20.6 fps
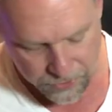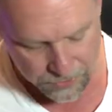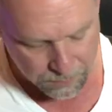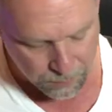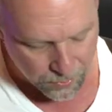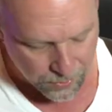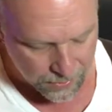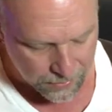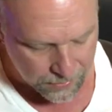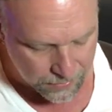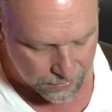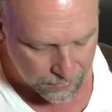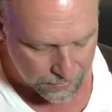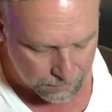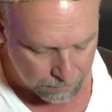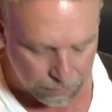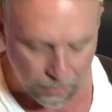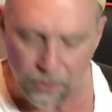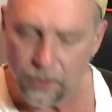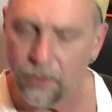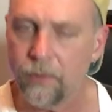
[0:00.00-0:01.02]
is pretty
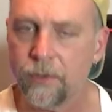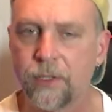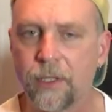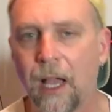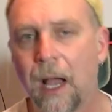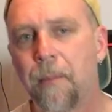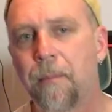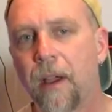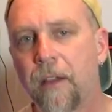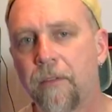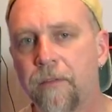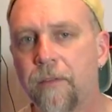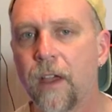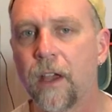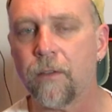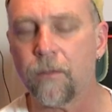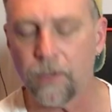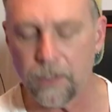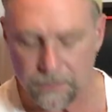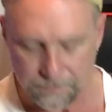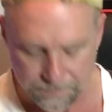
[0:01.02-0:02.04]
good. Blue's not my
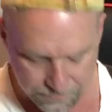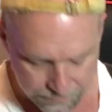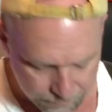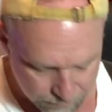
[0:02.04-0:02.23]
favorite,